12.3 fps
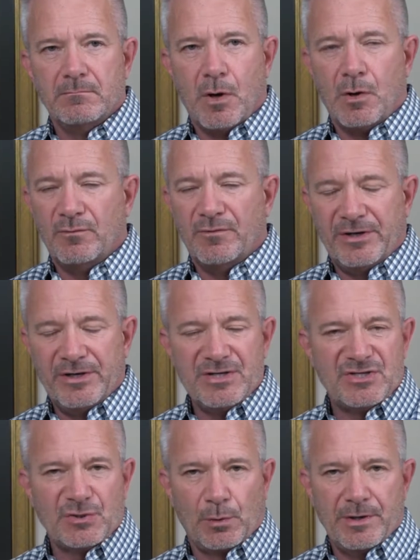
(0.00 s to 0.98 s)
on very
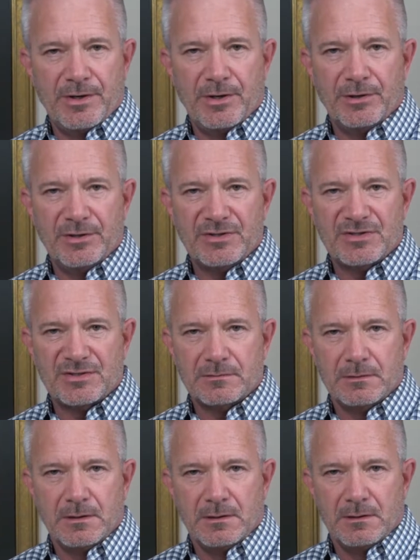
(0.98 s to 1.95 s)
short notice,
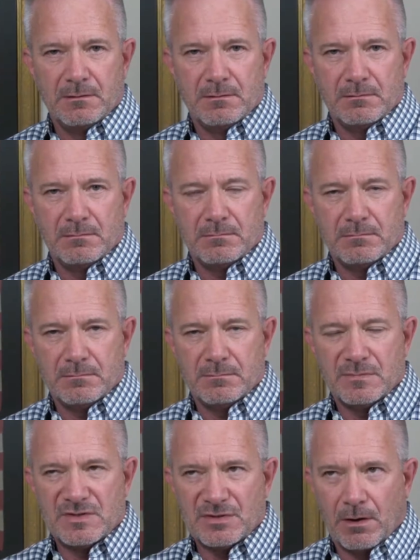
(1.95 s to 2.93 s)

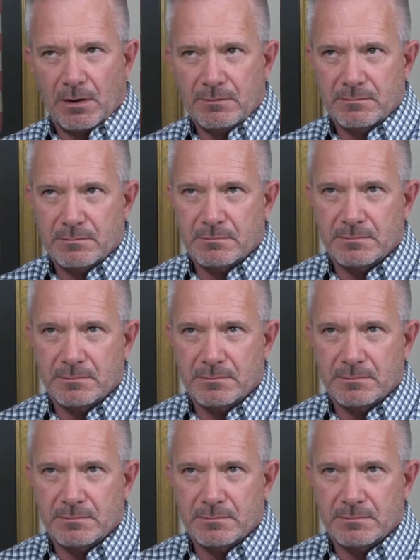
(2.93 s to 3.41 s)
start